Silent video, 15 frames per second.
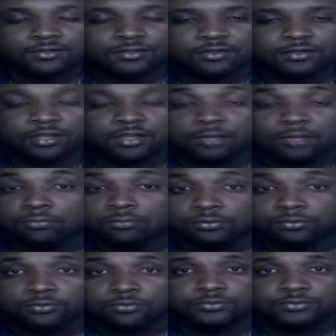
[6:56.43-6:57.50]
Club
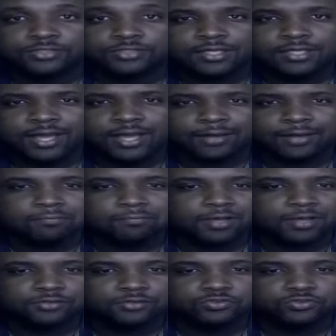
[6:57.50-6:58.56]
Bruges out of
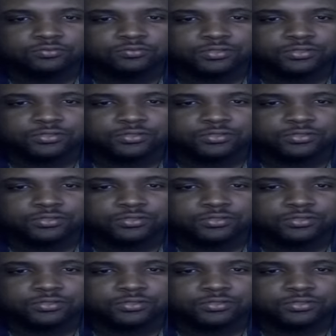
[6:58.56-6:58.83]
Belgium.